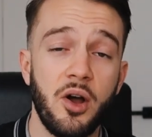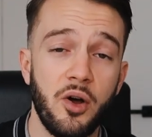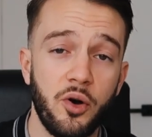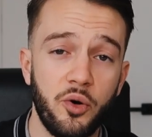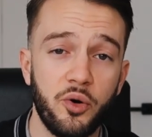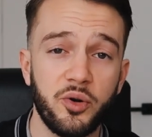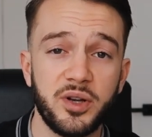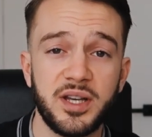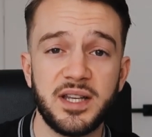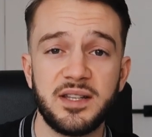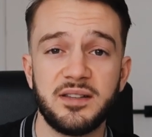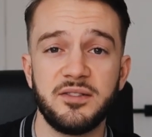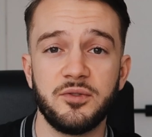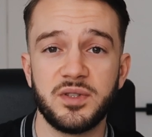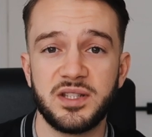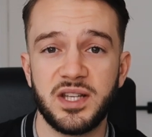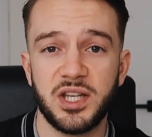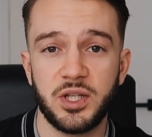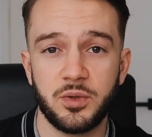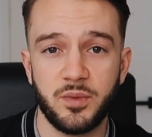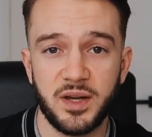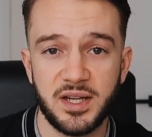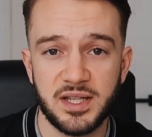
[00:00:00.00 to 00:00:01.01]
All you need to do in
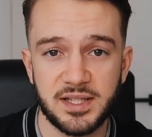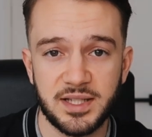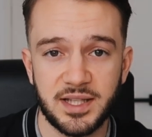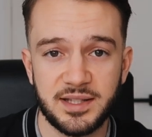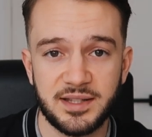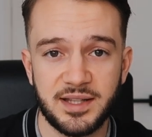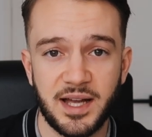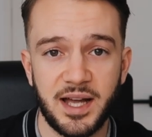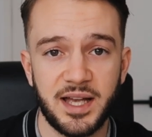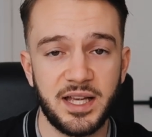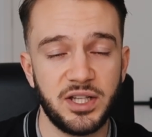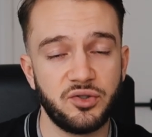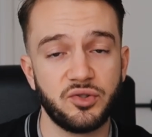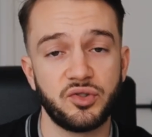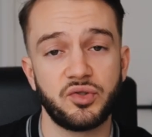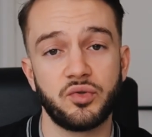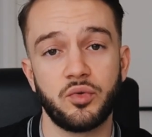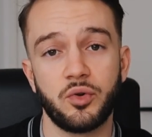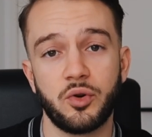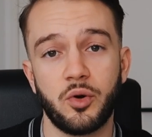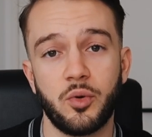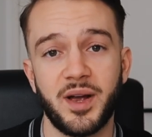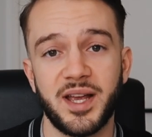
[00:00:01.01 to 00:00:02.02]
situations like that is
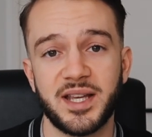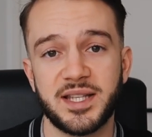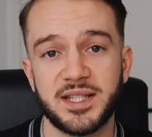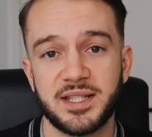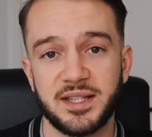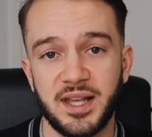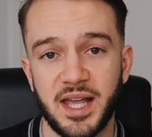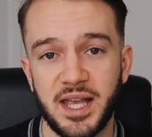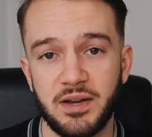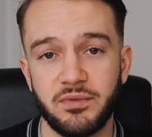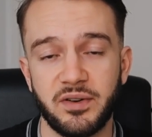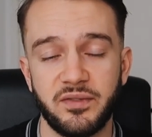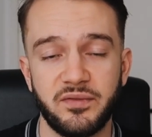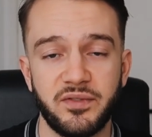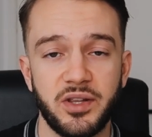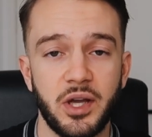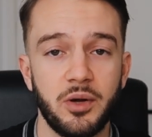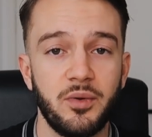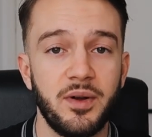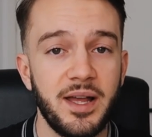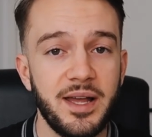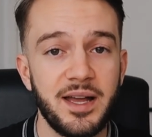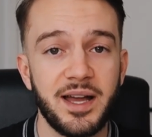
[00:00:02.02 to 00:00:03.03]
just request a
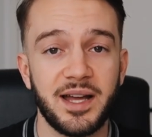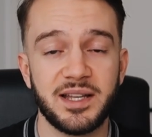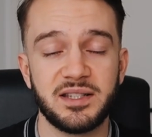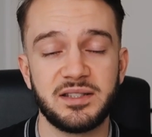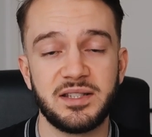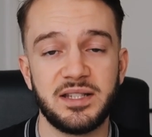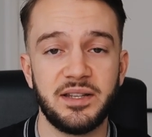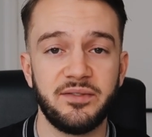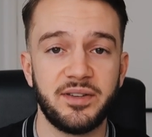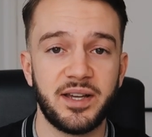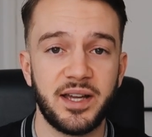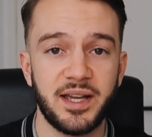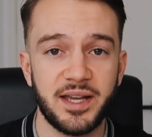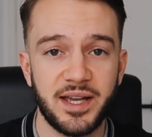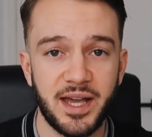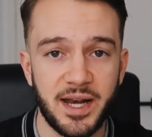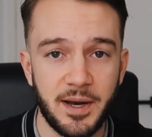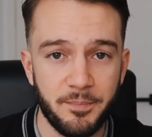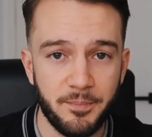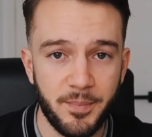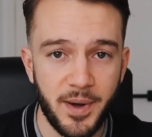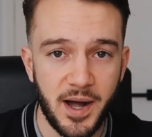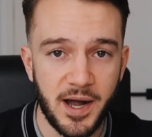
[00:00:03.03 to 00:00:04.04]
review and see if you can get
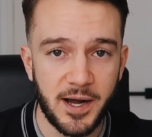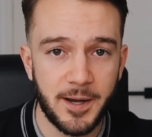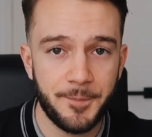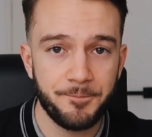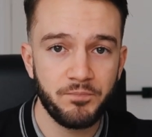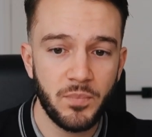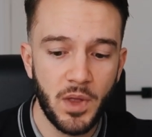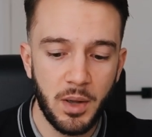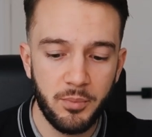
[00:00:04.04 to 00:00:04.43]
it back.